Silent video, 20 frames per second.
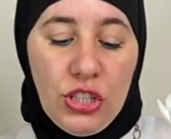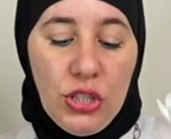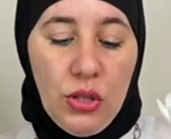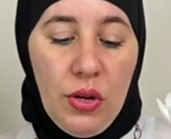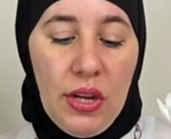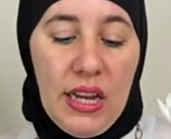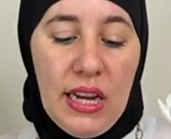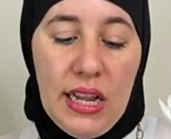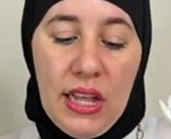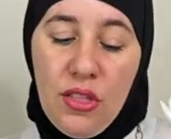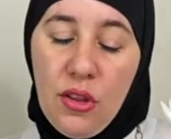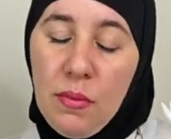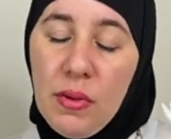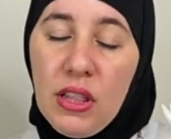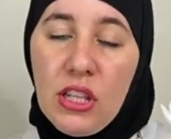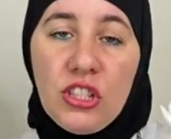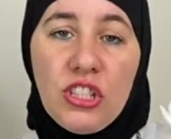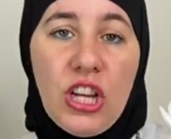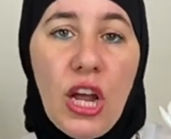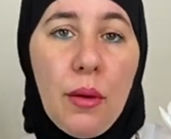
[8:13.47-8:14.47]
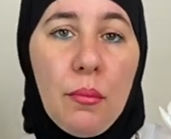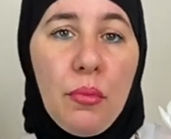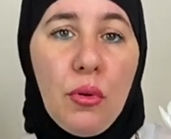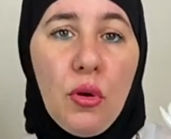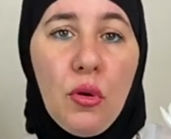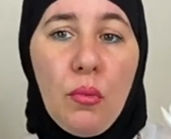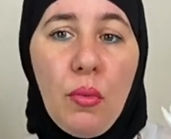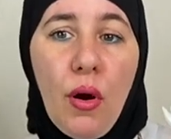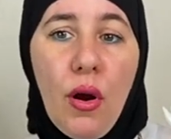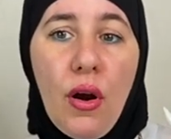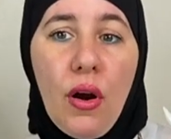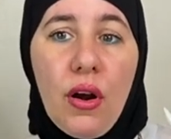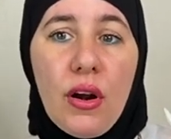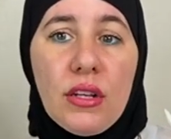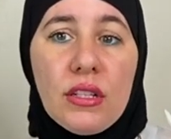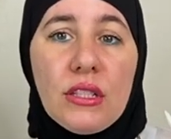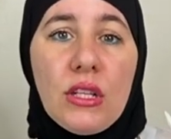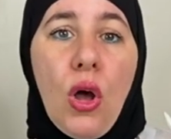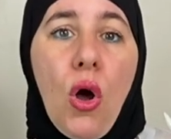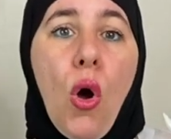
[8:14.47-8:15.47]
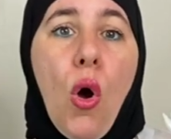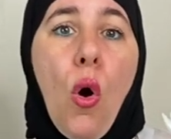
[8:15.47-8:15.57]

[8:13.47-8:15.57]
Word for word: You know, it could either be the shampoo bars